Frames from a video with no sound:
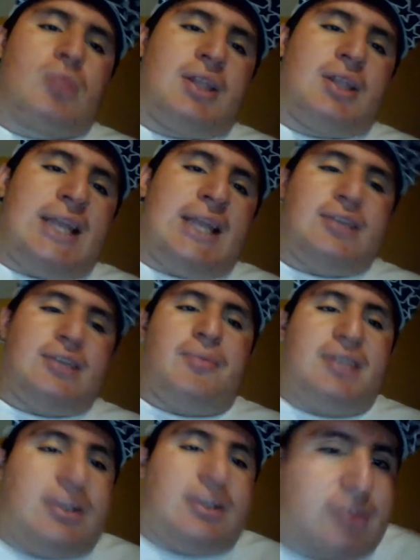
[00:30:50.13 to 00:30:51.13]
Teams should build
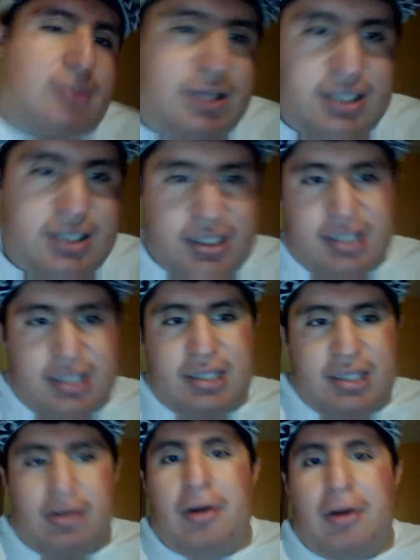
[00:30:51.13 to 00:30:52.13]
teams on it, you
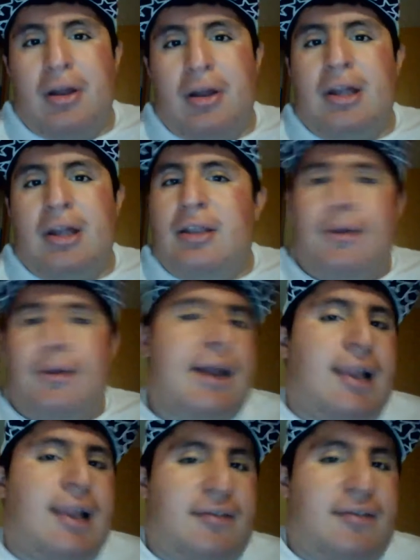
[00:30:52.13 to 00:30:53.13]
know. Look at
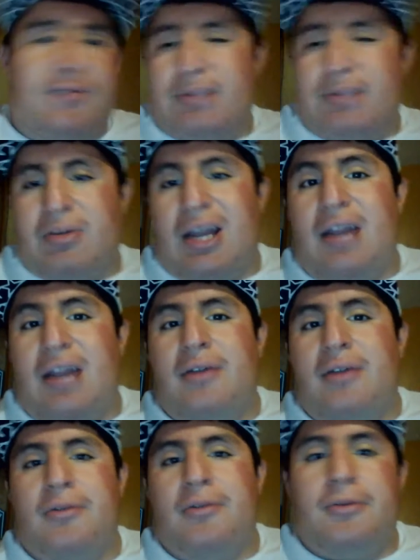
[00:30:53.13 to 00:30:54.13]
LA, for example, okay?
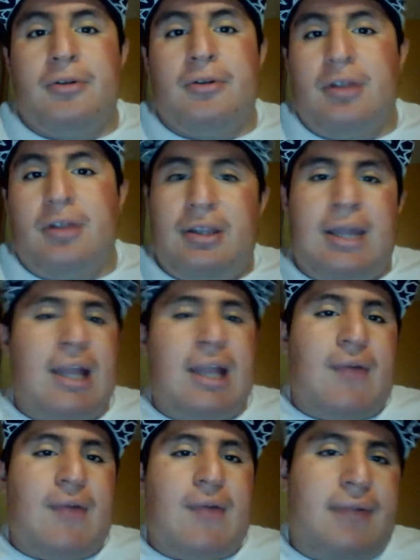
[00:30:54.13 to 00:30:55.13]
The LA
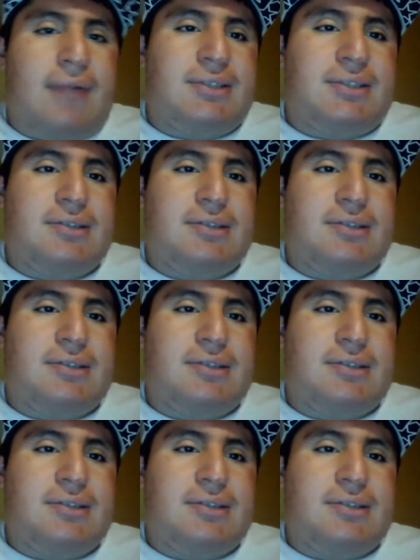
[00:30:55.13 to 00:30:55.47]
Rams.